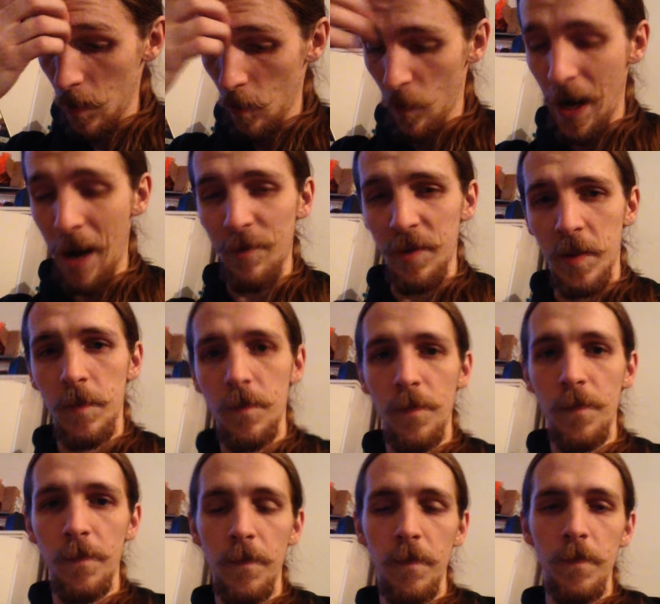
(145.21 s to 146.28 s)
when I was
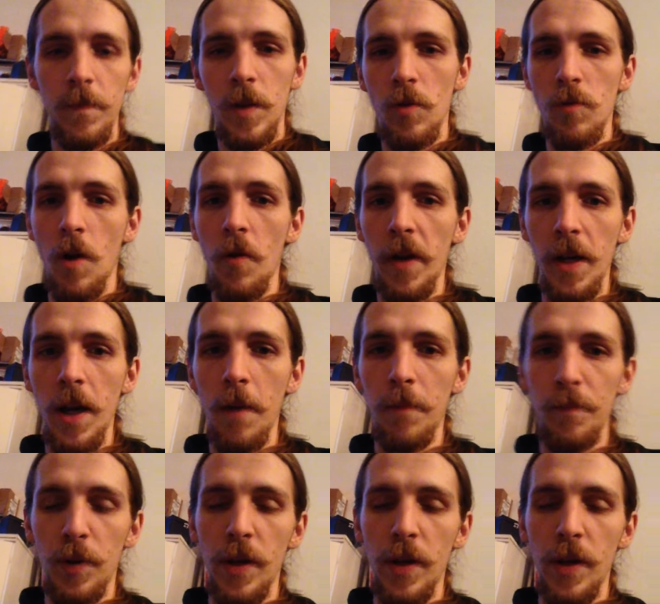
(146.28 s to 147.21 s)
growing up,